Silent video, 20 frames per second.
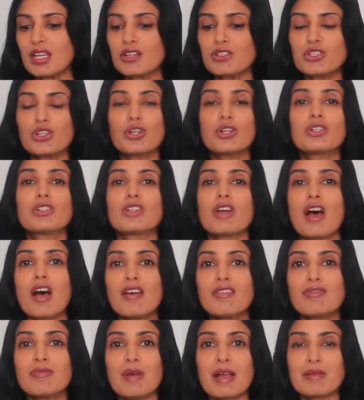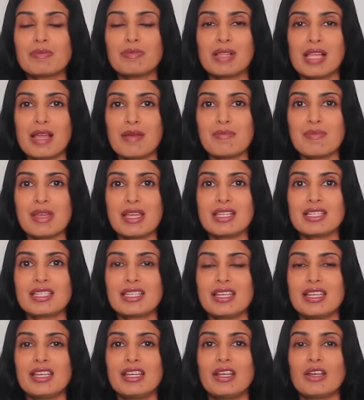turned off by
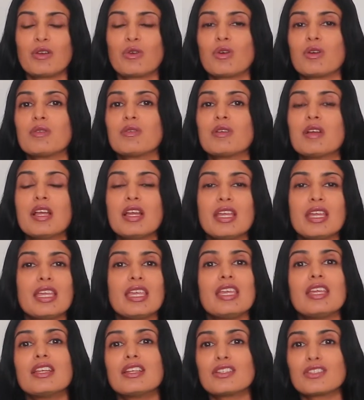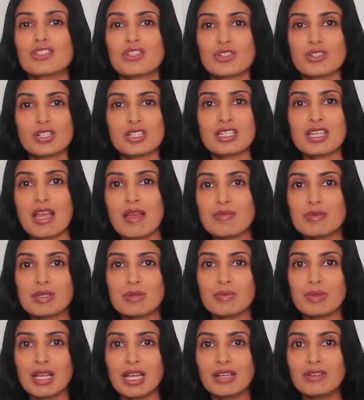plant-based eating or eating certain types
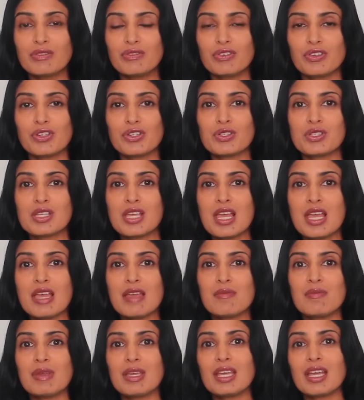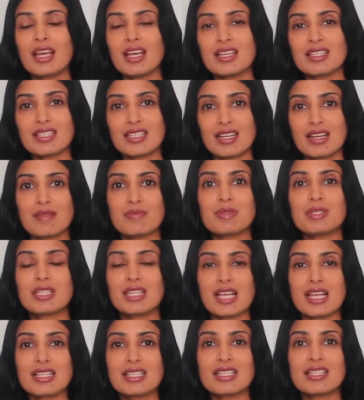of plant foods because it
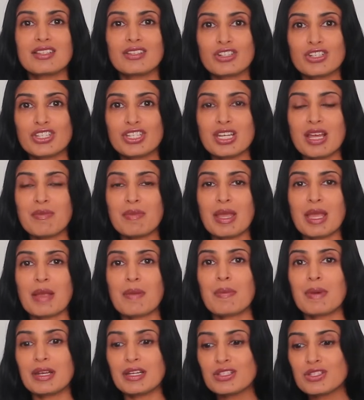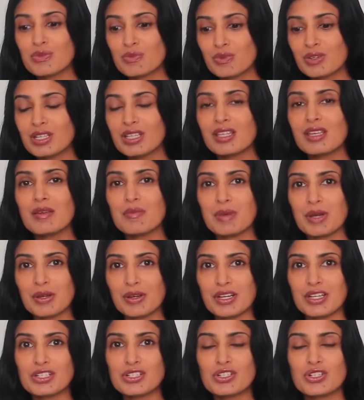upsets their stomach, but it's really
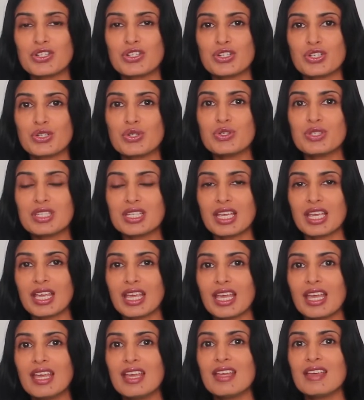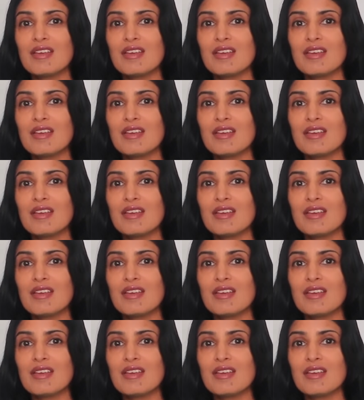about introducing